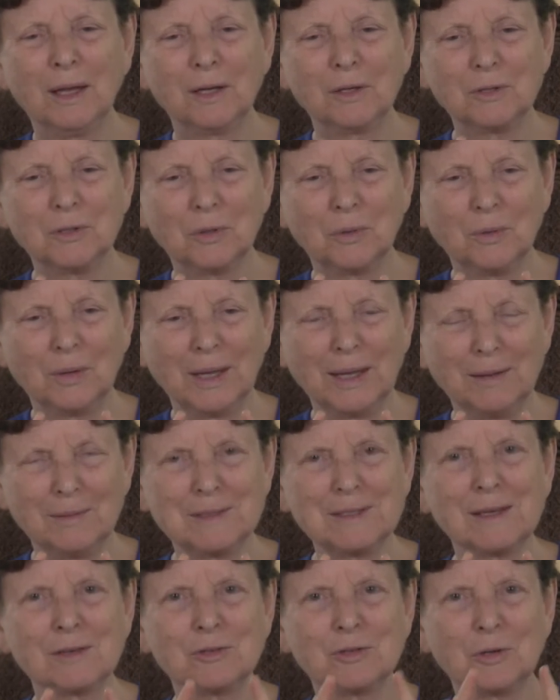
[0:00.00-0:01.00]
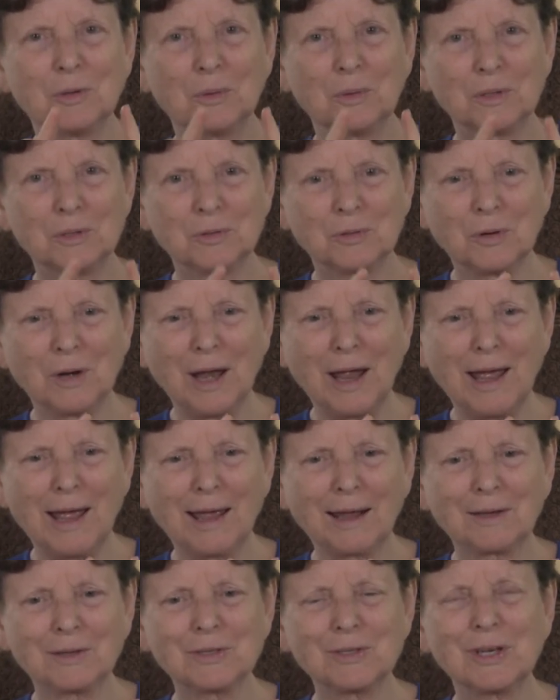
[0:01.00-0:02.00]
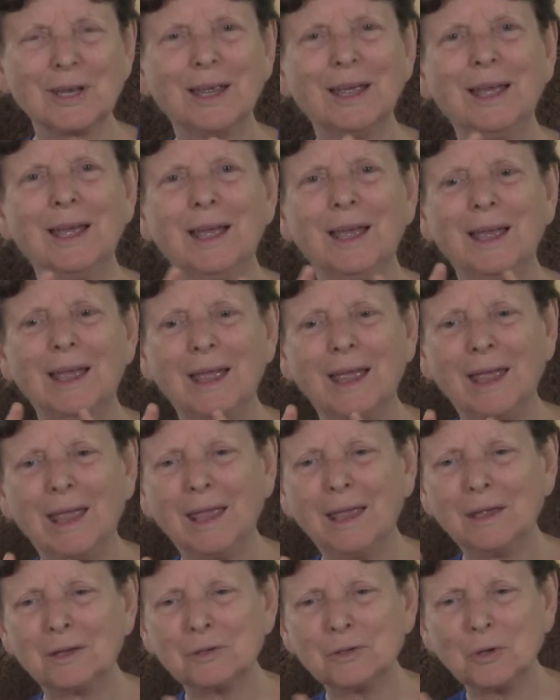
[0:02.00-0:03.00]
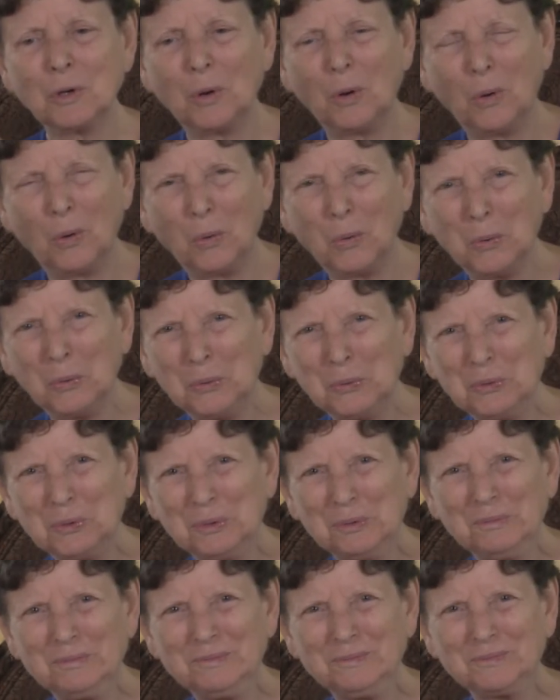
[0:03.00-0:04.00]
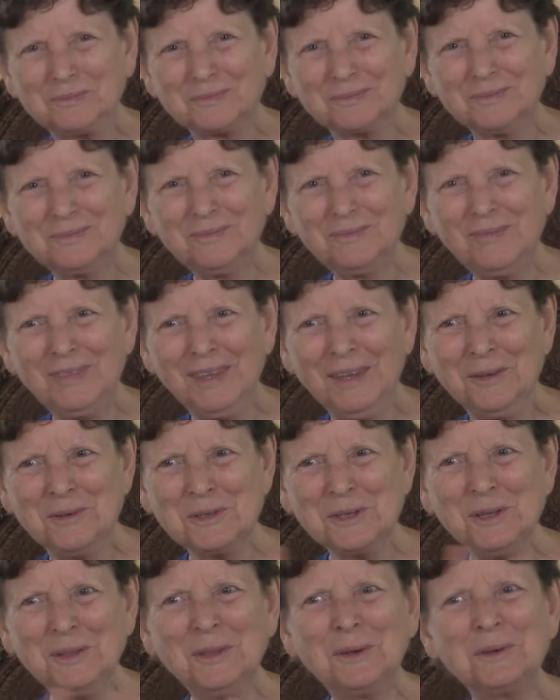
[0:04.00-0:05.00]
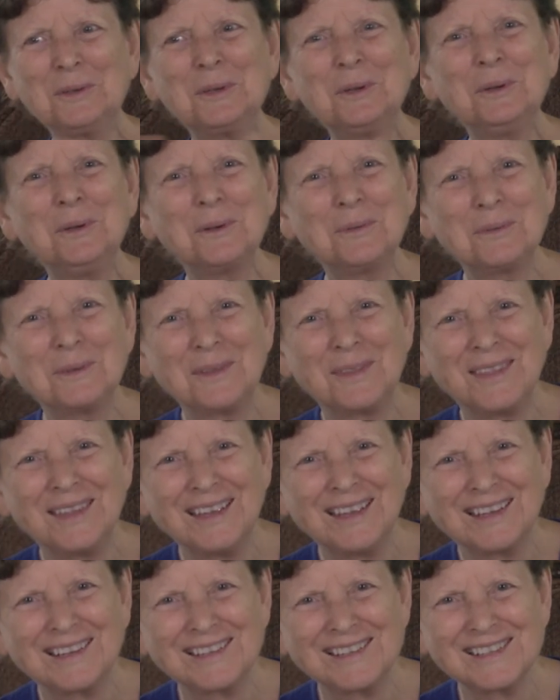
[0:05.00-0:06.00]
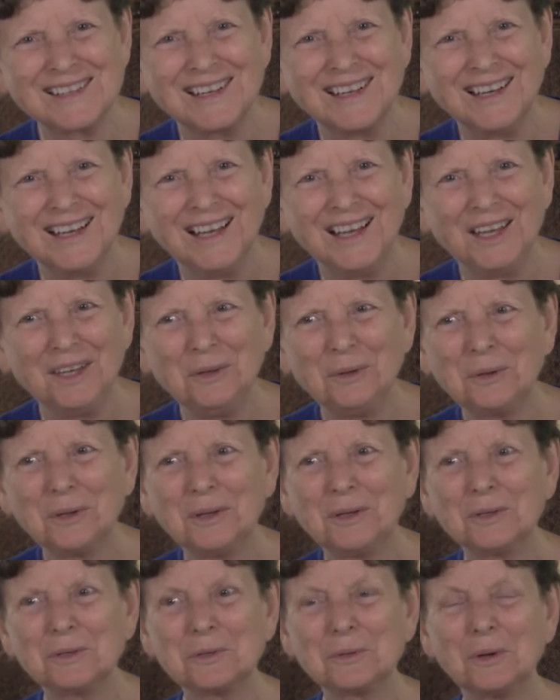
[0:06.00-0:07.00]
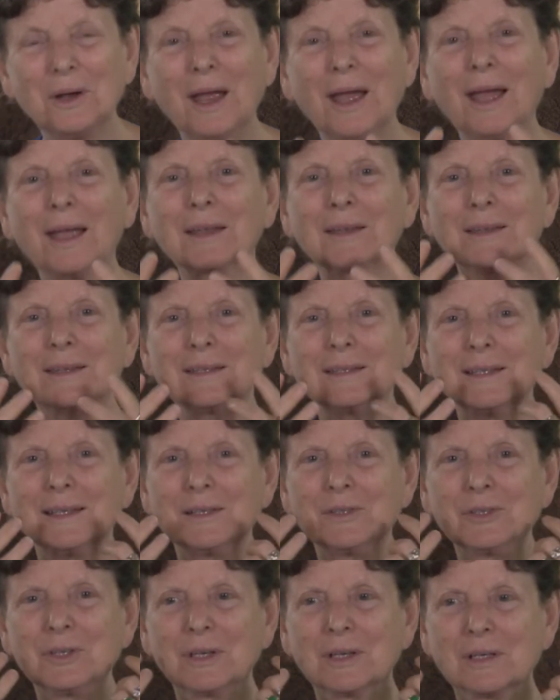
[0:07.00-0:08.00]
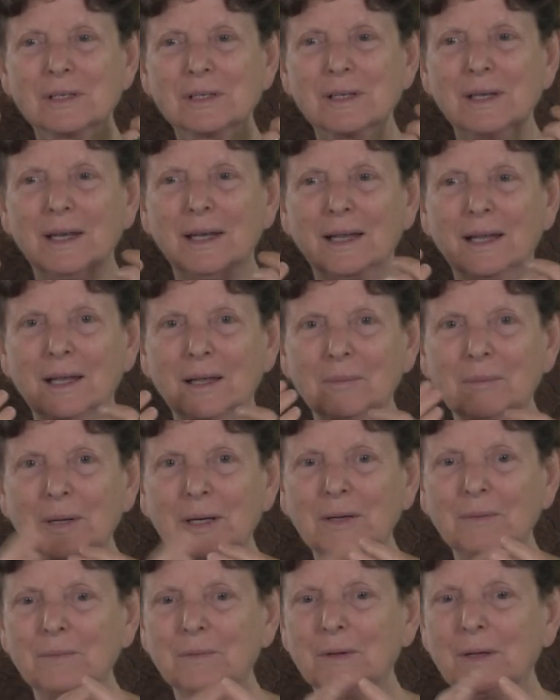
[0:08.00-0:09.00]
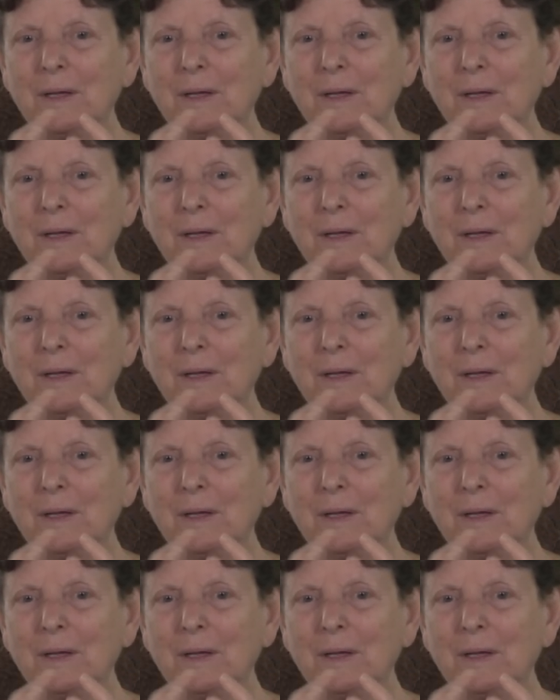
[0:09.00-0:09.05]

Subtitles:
to attract and hold. You see, there are two different things. You can attract the teachings, but if